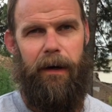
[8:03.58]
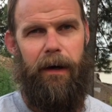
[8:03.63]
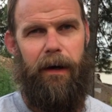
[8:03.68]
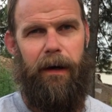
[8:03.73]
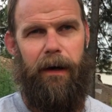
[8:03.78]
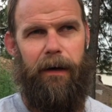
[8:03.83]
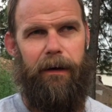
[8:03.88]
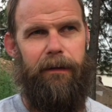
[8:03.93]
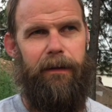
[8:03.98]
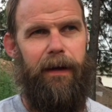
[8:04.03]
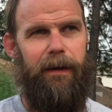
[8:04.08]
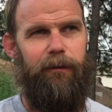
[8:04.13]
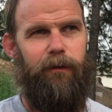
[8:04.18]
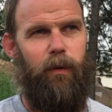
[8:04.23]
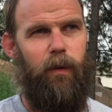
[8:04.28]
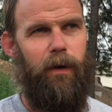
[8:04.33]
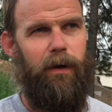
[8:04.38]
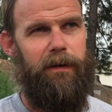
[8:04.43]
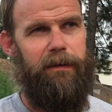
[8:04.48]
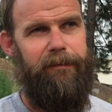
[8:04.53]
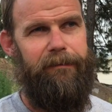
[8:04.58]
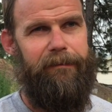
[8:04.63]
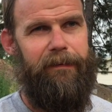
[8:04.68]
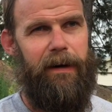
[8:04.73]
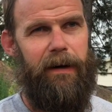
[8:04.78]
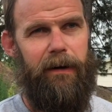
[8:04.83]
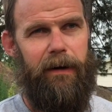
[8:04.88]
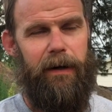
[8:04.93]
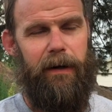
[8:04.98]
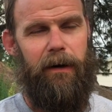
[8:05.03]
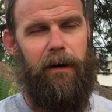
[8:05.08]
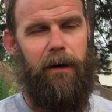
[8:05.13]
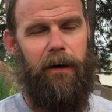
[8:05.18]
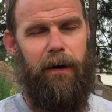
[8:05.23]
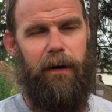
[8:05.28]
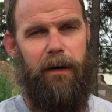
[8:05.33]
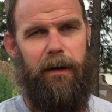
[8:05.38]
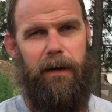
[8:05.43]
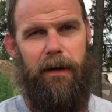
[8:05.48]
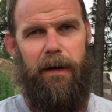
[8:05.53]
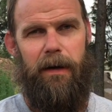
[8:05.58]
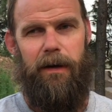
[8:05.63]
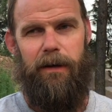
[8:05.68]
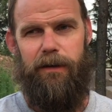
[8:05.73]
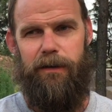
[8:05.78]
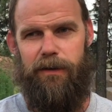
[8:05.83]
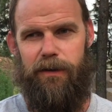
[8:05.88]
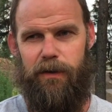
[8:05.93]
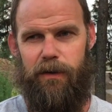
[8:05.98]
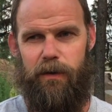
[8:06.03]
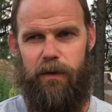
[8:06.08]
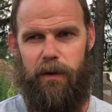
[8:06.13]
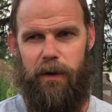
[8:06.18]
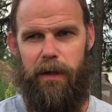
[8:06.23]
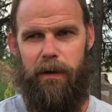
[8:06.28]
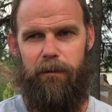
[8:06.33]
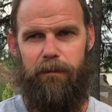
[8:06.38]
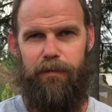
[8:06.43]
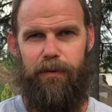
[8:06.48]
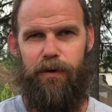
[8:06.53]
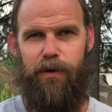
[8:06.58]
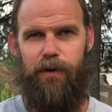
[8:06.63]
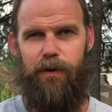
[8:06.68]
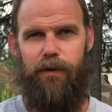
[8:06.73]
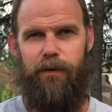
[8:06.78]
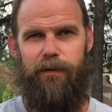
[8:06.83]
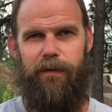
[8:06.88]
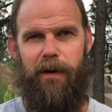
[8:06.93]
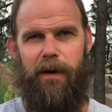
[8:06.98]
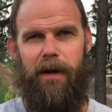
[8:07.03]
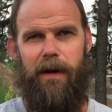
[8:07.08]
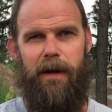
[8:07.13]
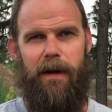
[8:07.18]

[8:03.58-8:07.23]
Uh, they've worked very hard to improve